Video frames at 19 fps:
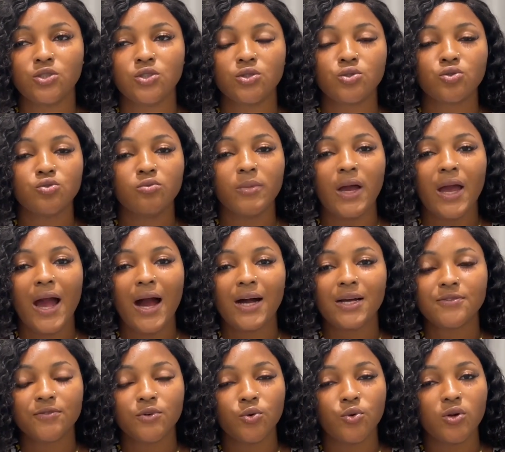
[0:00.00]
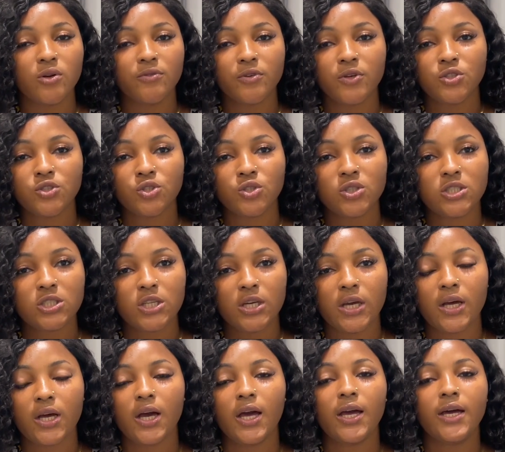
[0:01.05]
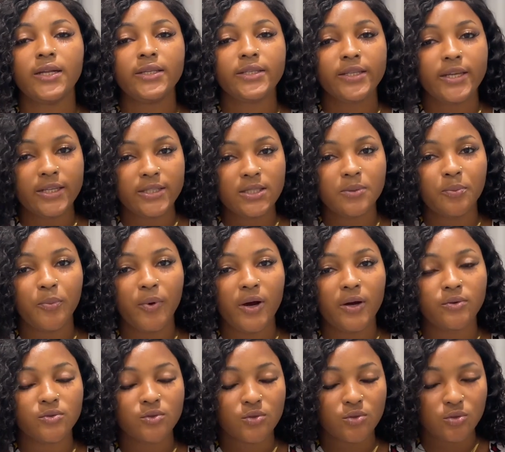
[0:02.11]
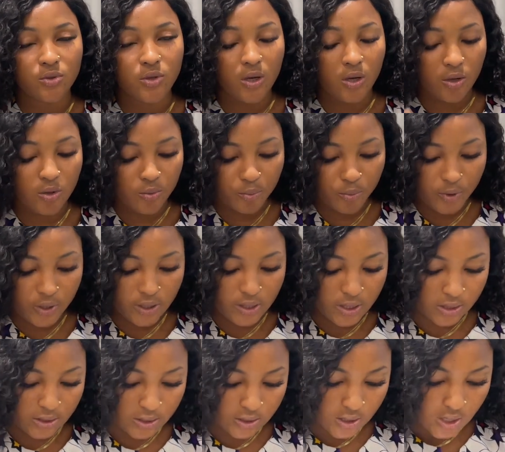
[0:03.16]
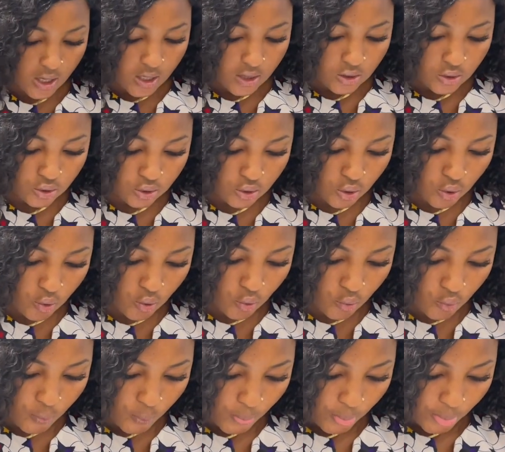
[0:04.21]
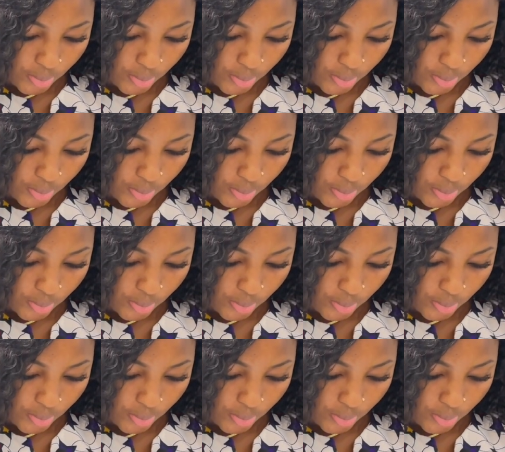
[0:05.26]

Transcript: Your school might ask for qualification check, £30, you are going to pay that. So